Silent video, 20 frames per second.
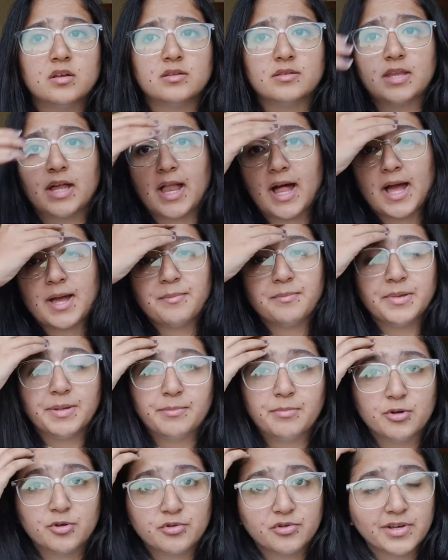that I'm
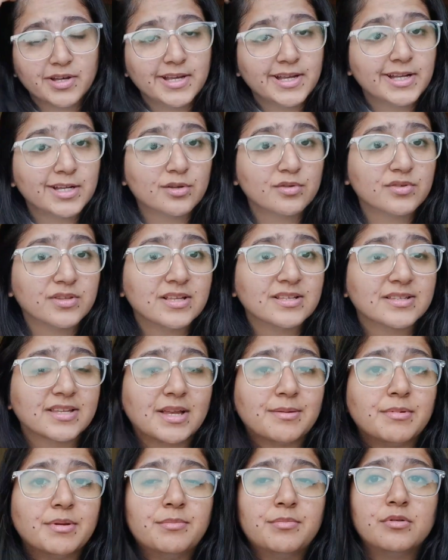able to relate to things and
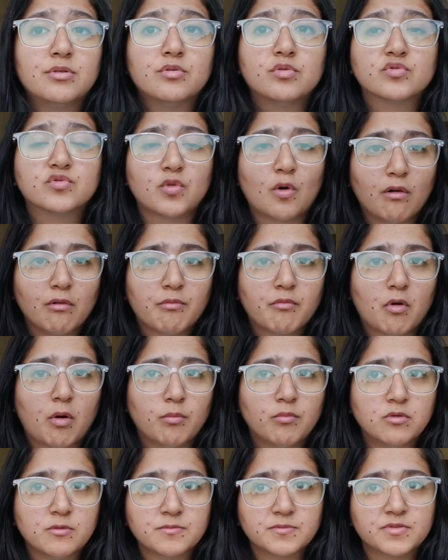I'm able to solve
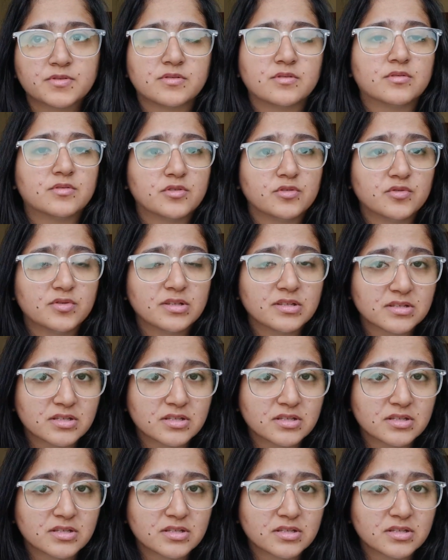problems using